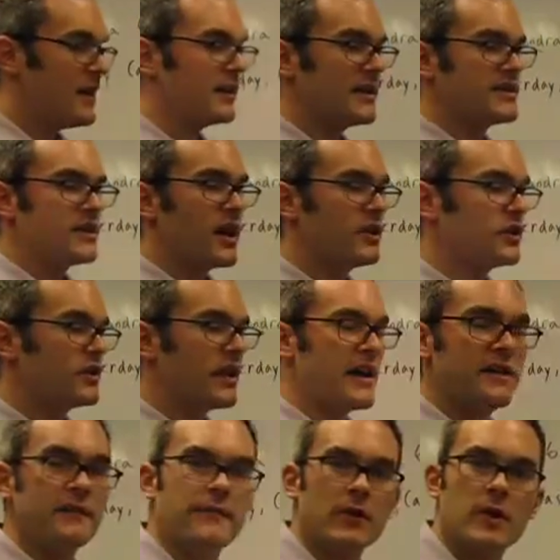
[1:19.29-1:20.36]
Let's
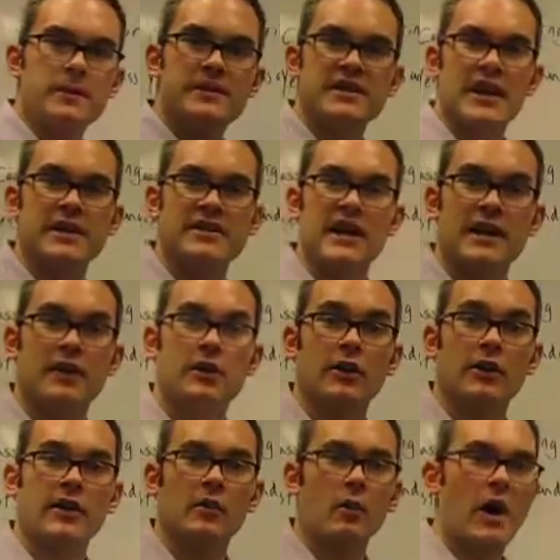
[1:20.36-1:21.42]
underline the verbs and take a
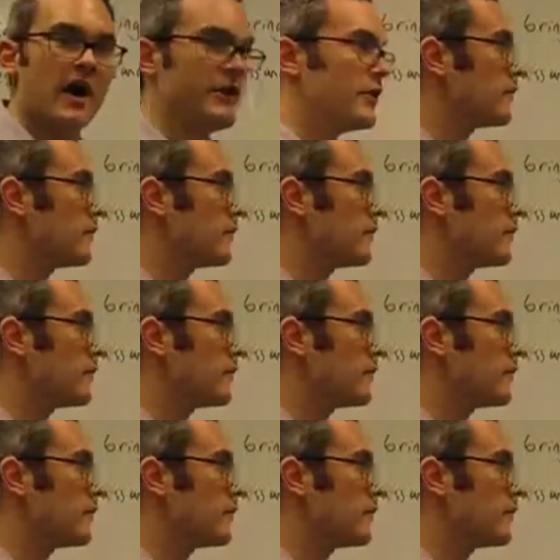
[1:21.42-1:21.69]
look at why